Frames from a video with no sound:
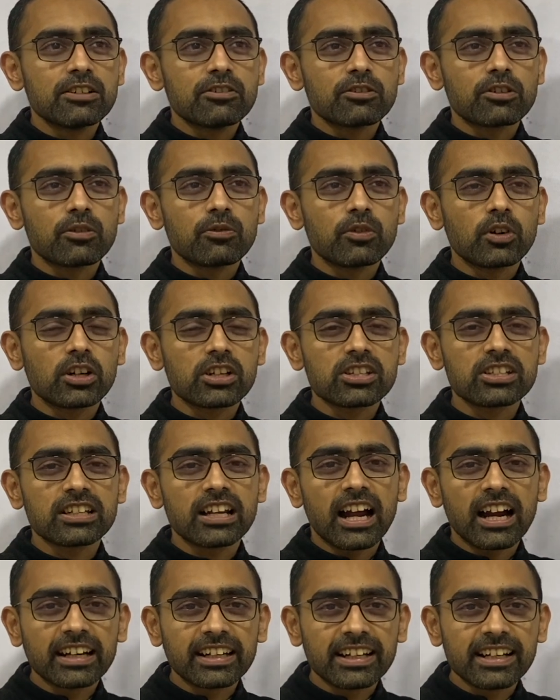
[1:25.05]
from what
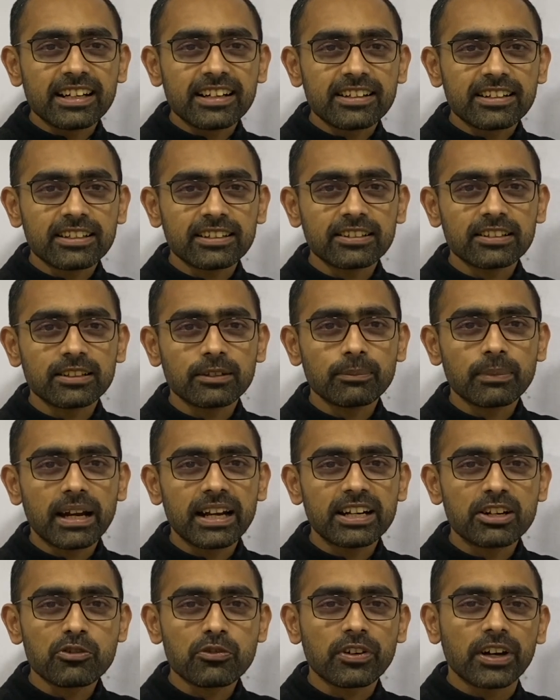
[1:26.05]
started
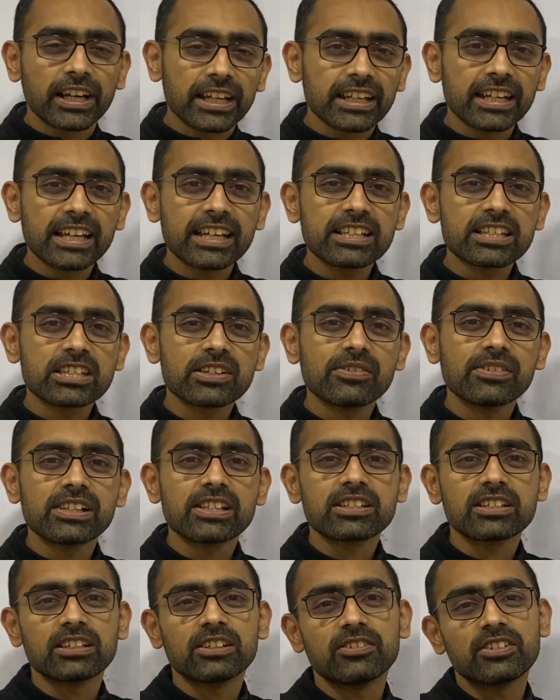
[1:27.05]
by defining civil
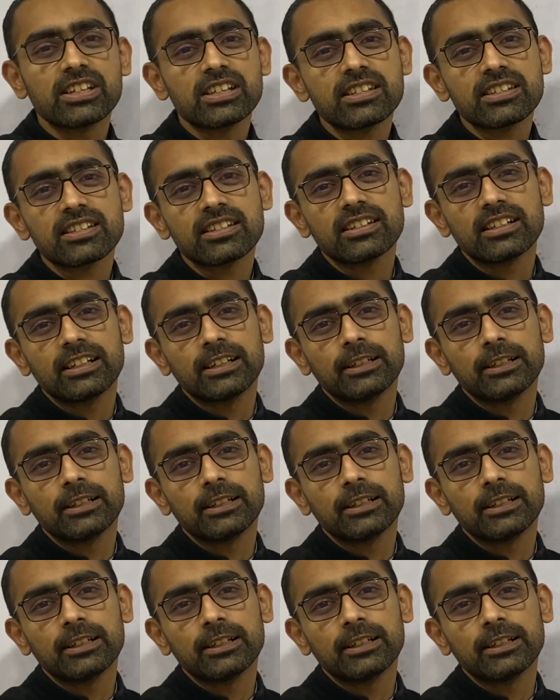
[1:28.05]
service,